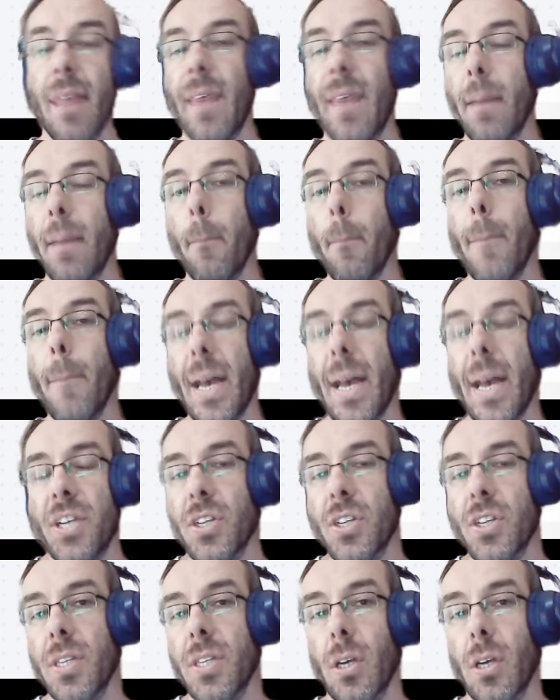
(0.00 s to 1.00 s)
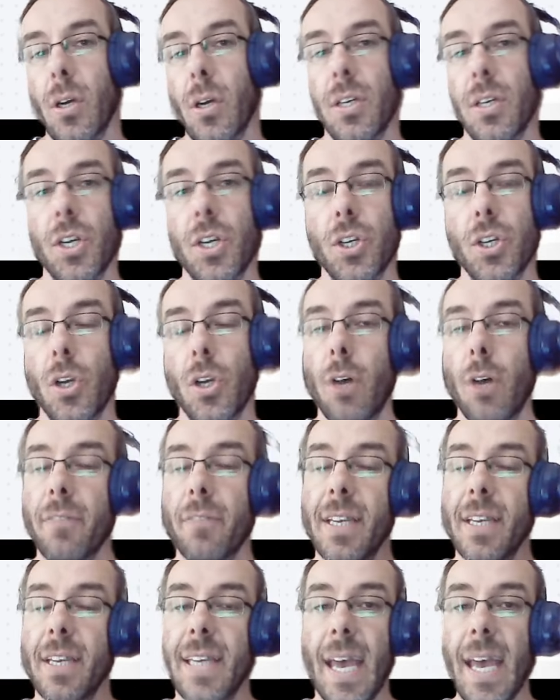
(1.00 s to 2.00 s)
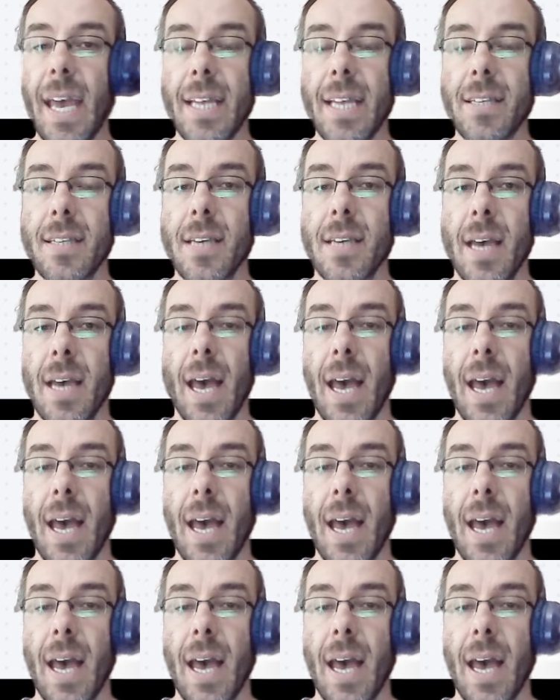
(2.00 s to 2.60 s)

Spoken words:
that matches the condition of the date?